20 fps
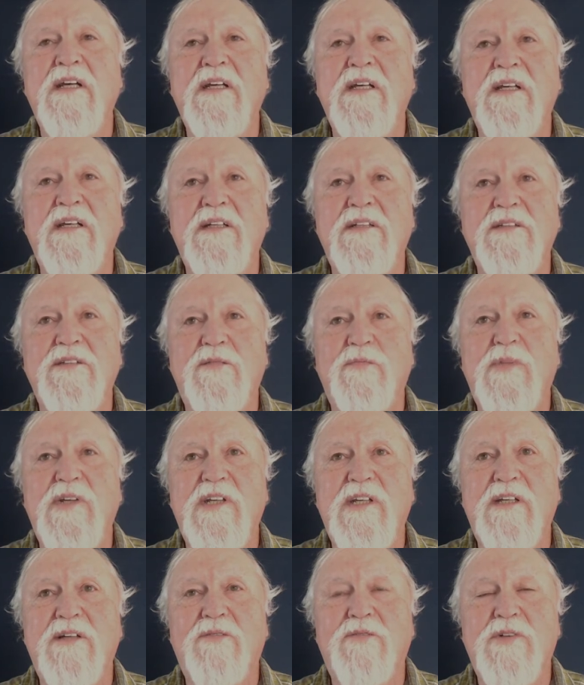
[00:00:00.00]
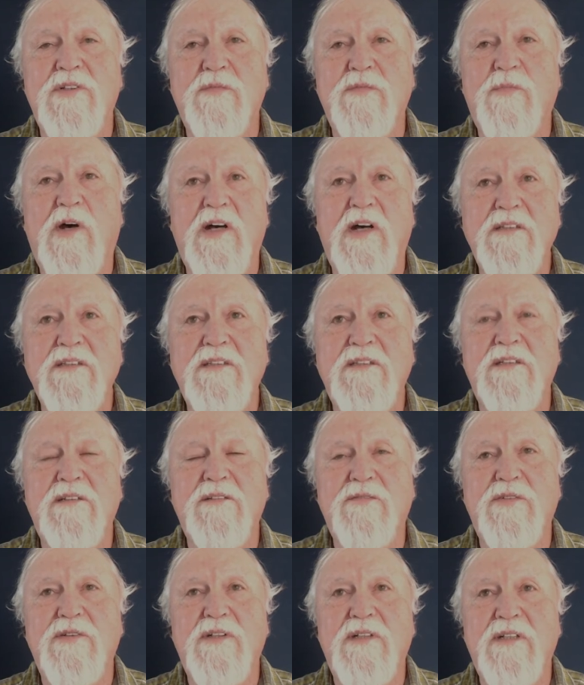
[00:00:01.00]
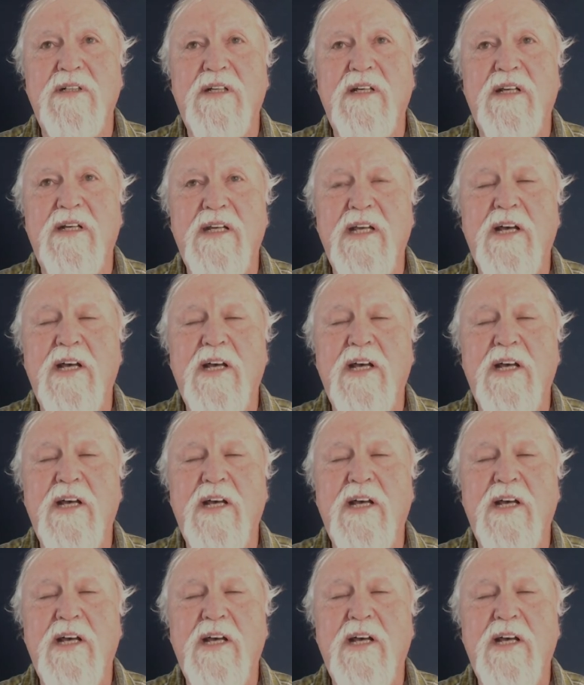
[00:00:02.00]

is being responsive and